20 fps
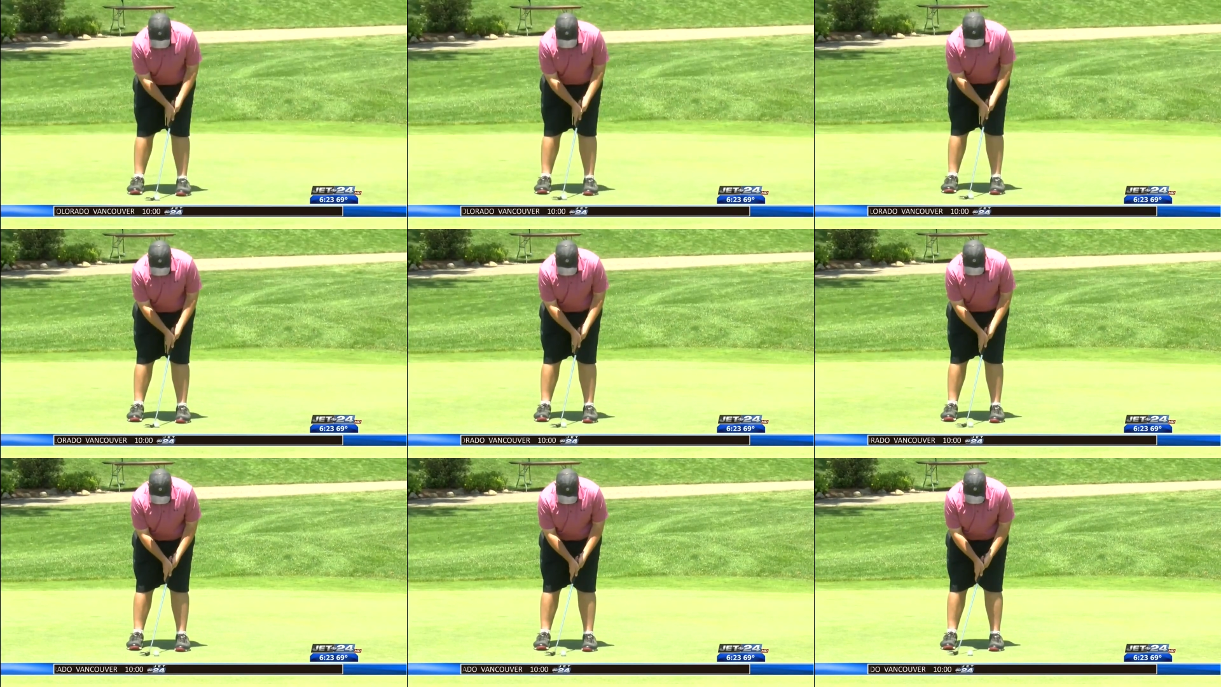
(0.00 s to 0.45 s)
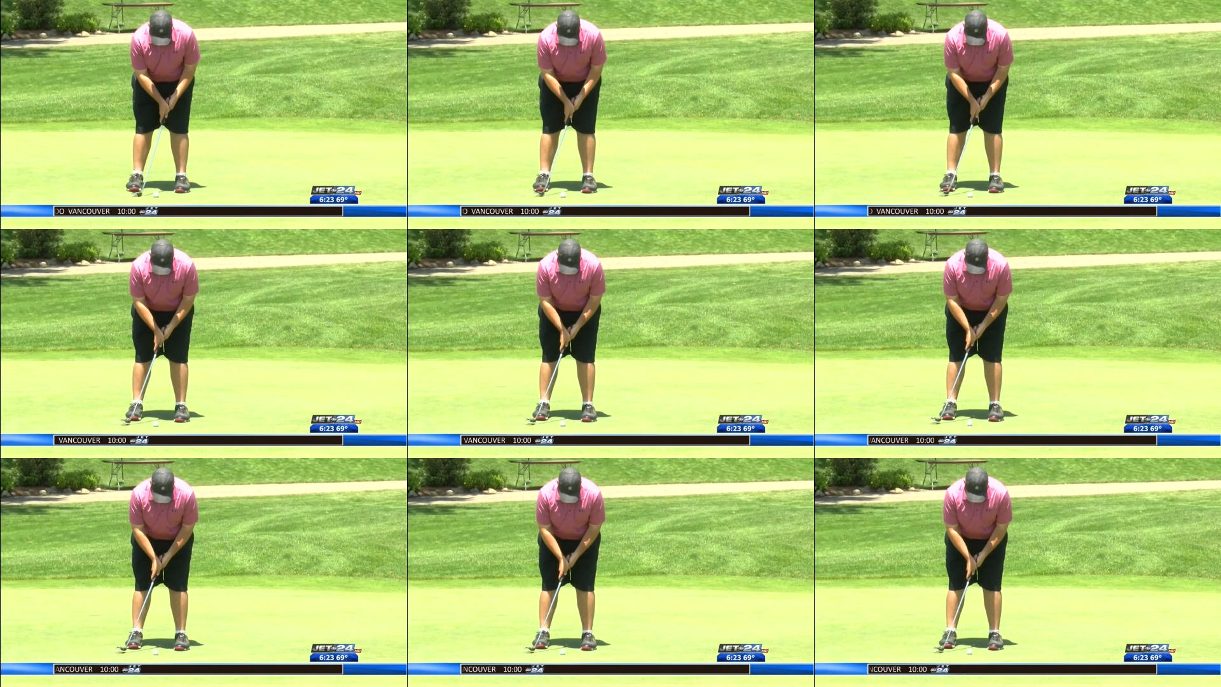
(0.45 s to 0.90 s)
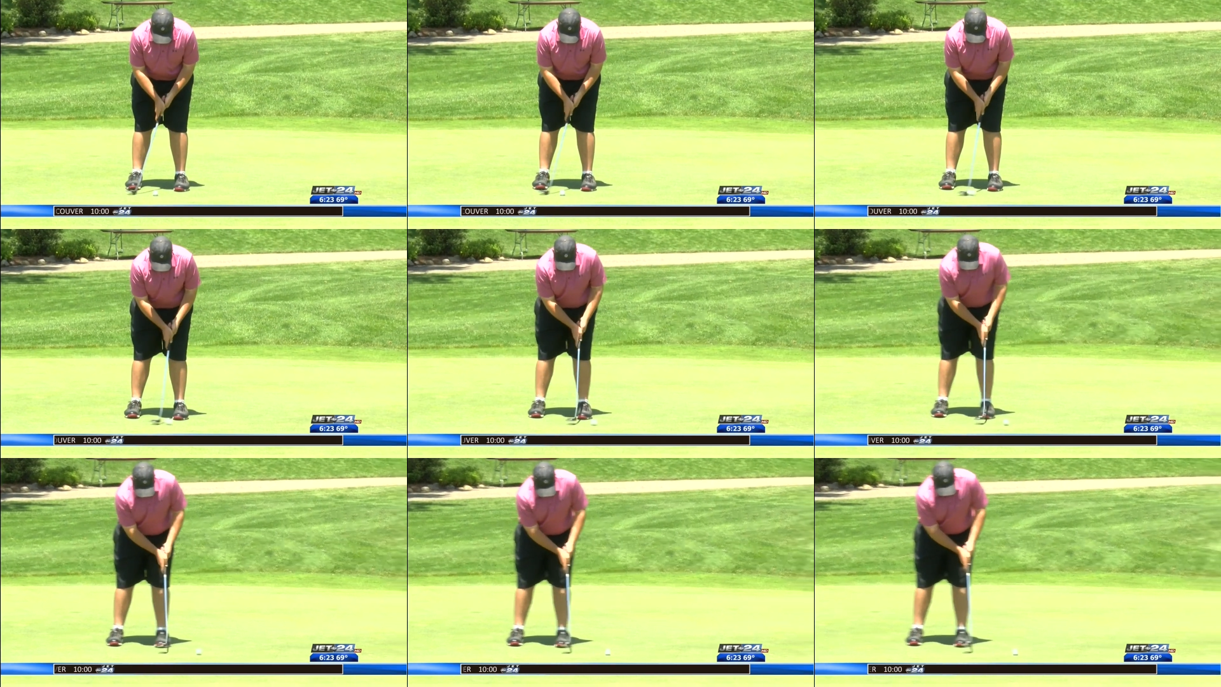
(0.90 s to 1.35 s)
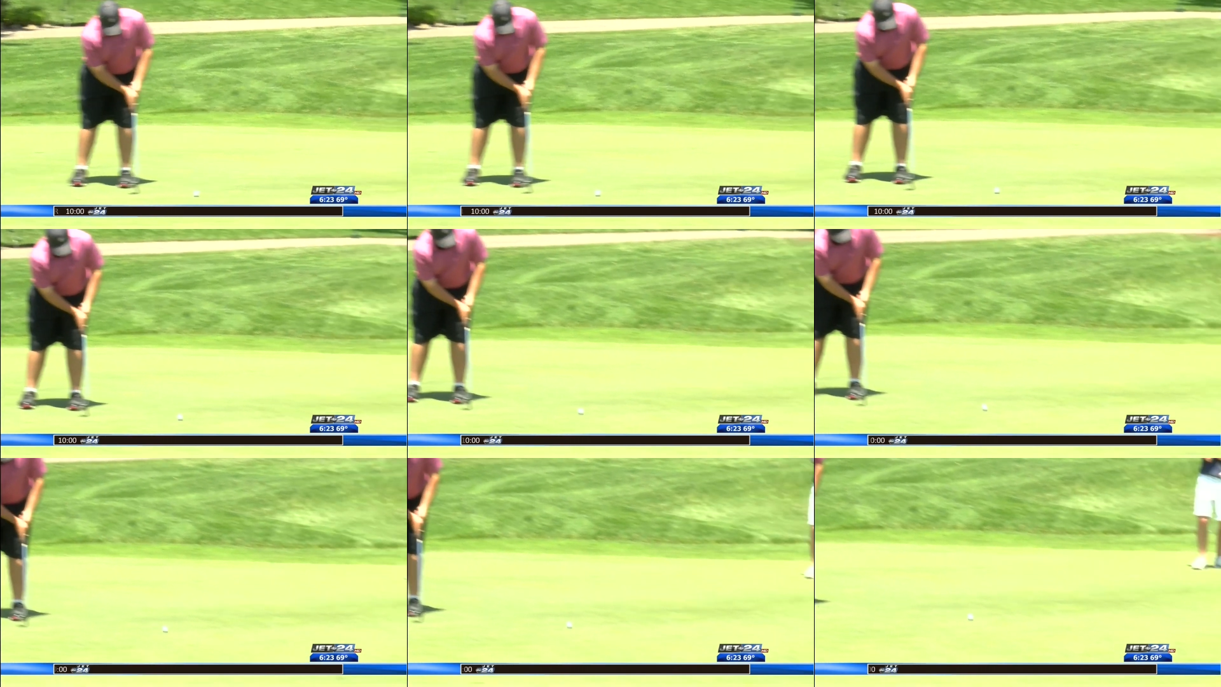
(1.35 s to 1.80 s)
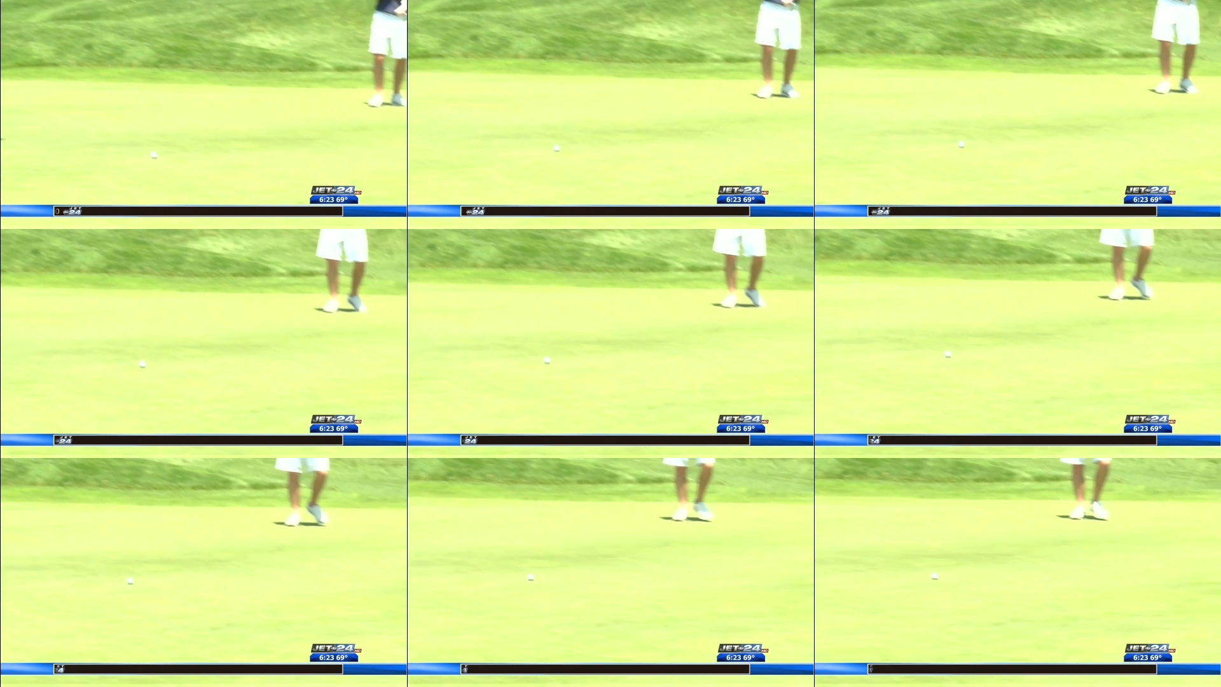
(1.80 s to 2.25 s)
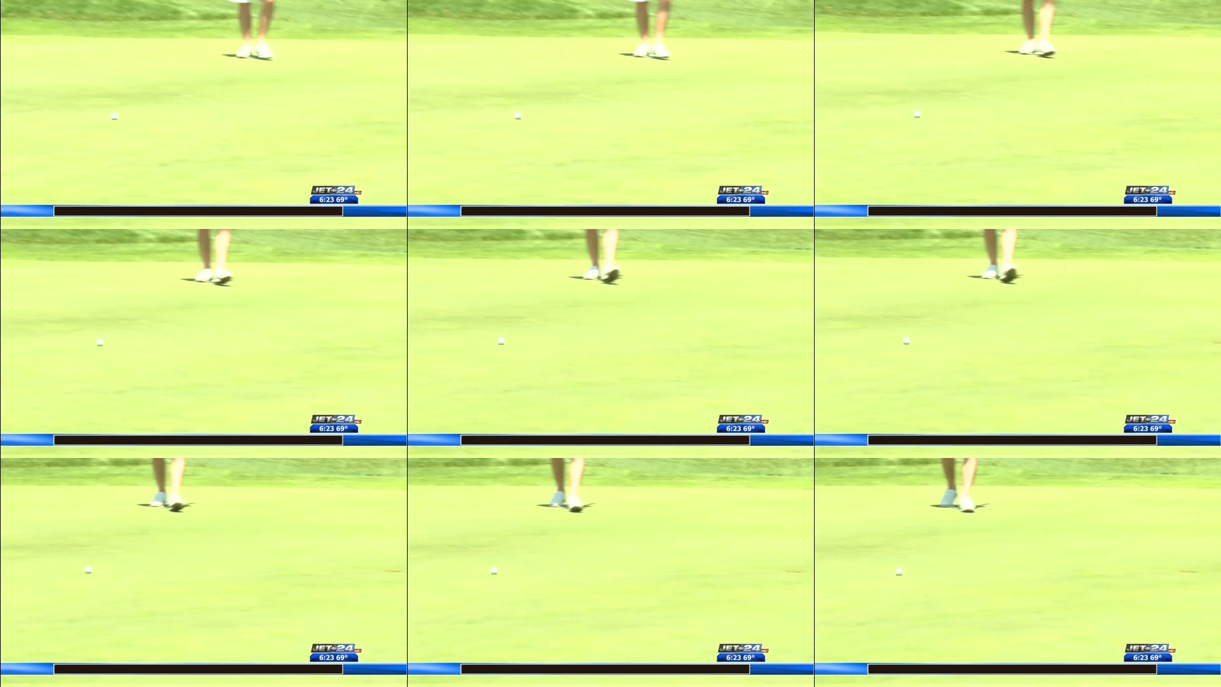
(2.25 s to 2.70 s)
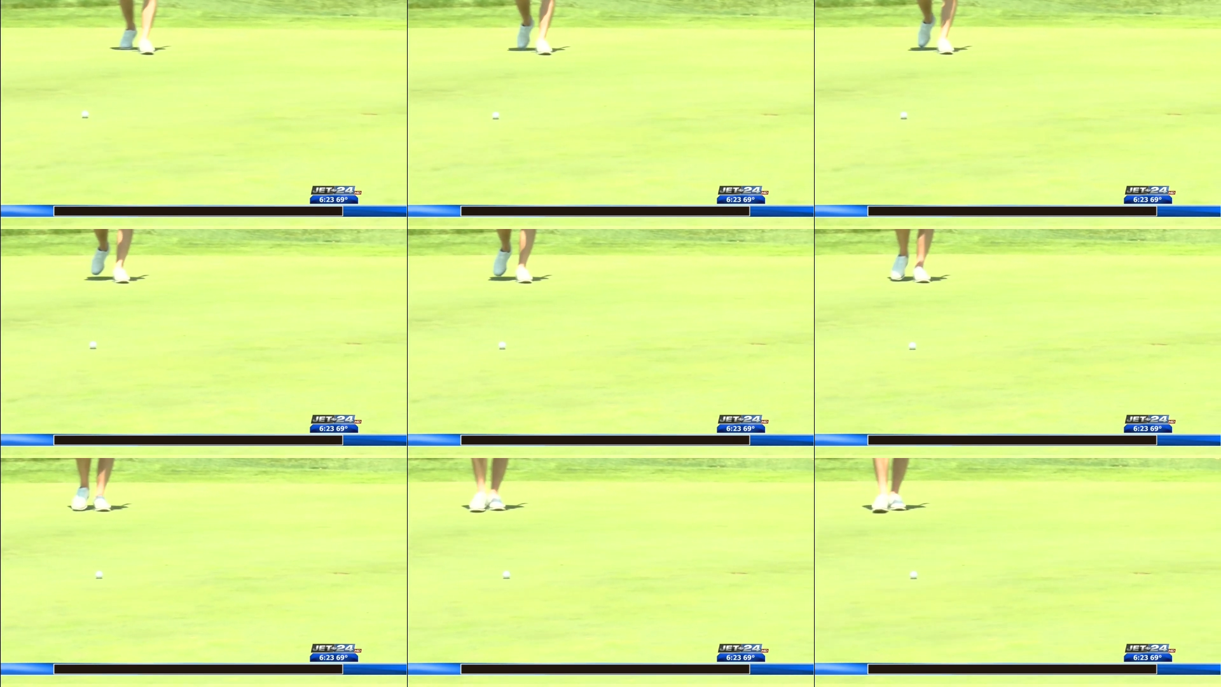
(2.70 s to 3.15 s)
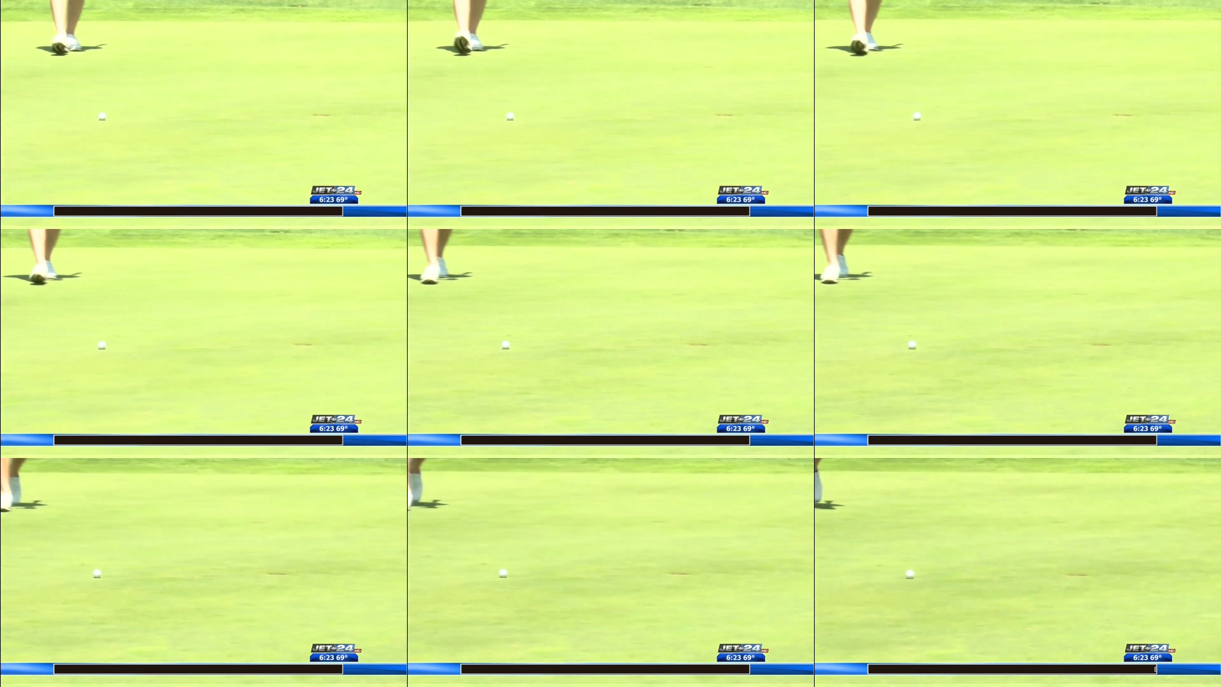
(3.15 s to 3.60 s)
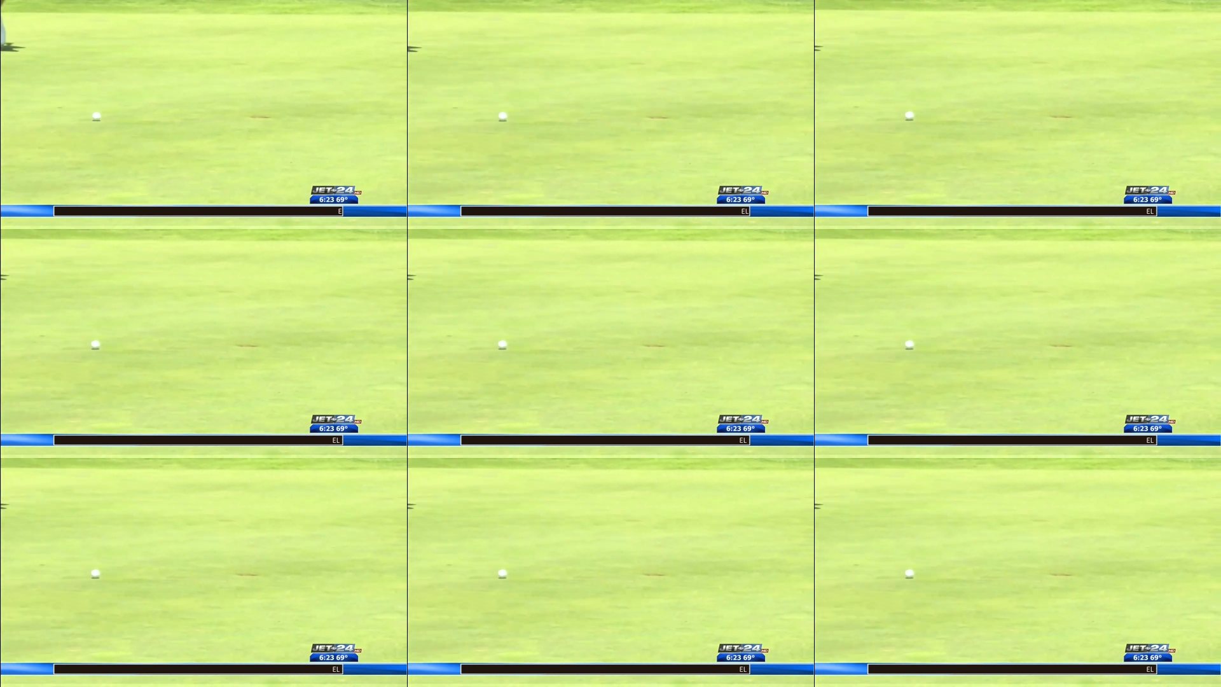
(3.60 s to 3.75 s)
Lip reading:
[unreadable: no face in view]